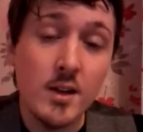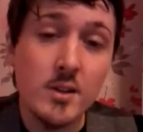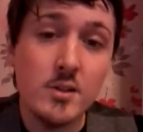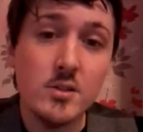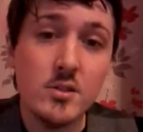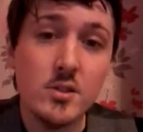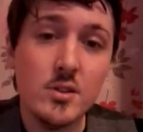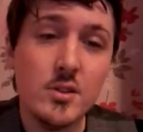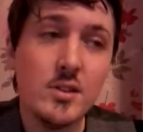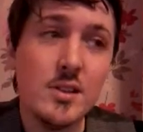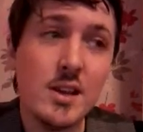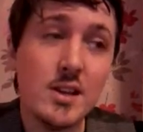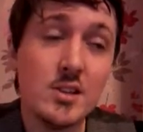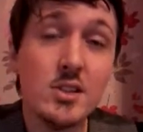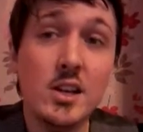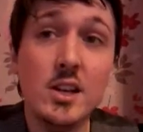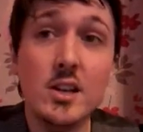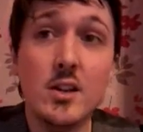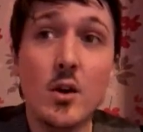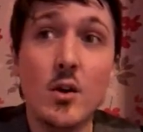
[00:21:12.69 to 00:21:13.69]
So there's
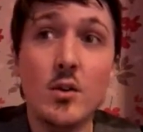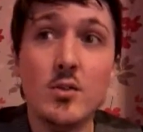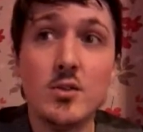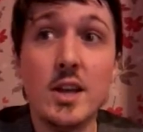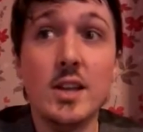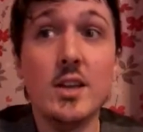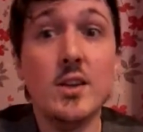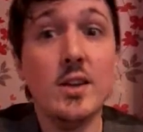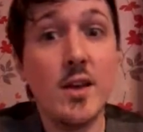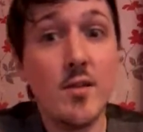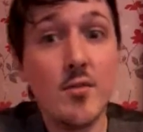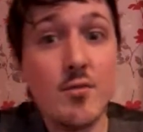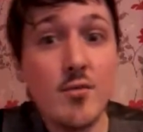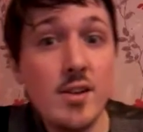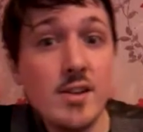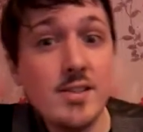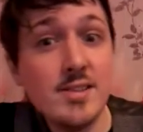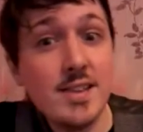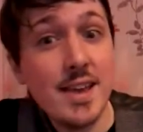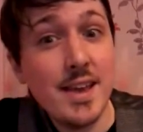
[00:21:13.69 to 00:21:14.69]
actually lots, and you can get
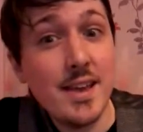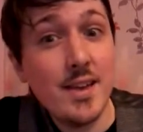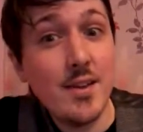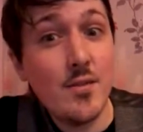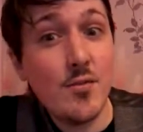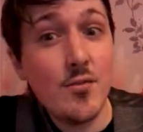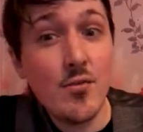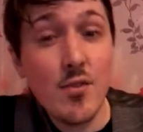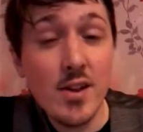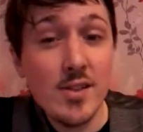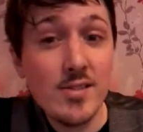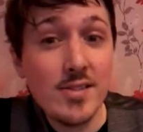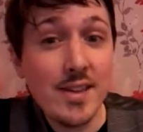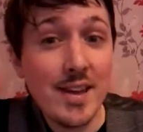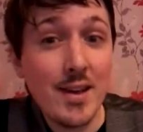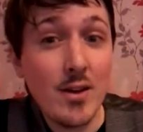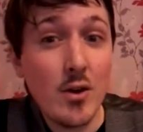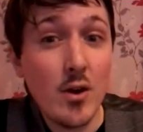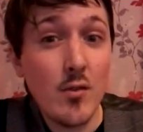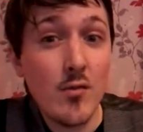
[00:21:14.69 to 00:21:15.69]
free tea
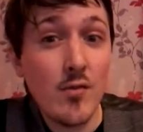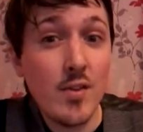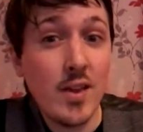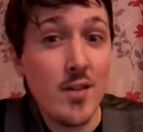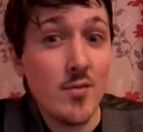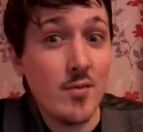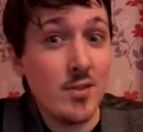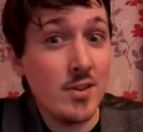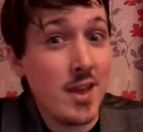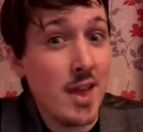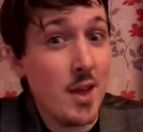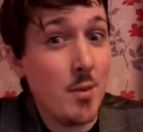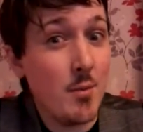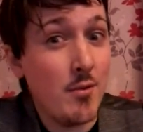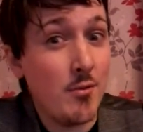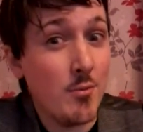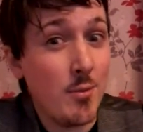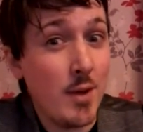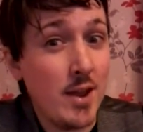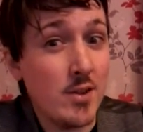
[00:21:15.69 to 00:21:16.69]
and coffee every day
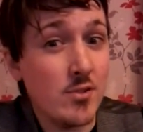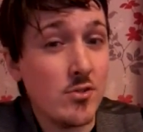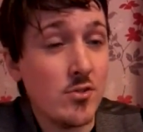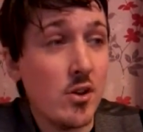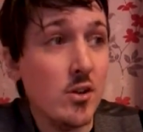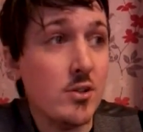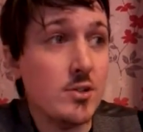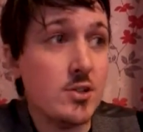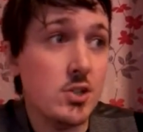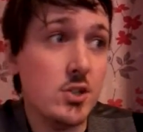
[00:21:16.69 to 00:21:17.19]
with Waitrose.